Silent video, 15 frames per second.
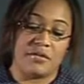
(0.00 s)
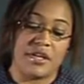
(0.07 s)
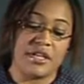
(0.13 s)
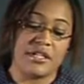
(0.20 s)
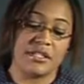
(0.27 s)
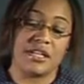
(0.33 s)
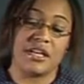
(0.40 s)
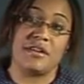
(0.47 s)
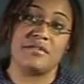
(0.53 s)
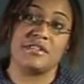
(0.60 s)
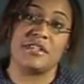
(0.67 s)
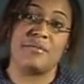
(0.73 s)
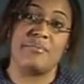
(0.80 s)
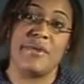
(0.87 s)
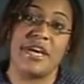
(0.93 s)
These
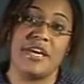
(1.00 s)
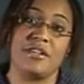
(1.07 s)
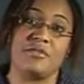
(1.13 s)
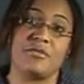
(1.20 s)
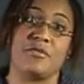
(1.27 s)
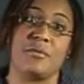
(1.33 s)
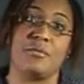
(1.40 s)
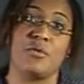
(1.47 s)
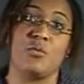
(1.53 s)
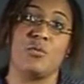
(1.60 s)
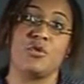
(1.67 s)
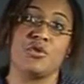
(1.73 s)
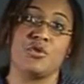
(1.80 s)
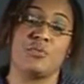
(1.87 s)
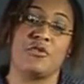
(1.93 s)
gloves are made from the
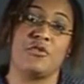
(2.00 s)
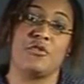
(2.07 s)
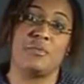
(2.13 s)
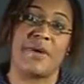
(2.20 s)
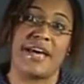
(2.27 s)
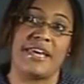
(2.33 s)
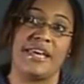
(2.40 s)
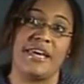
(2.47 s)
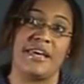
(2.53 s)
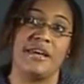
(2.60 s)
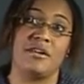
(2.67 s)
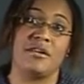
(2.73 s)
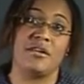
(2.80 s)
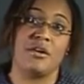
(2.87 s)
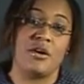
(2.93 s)
waterproof
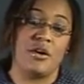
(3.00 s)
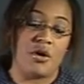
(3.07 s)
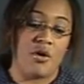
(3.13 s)
backing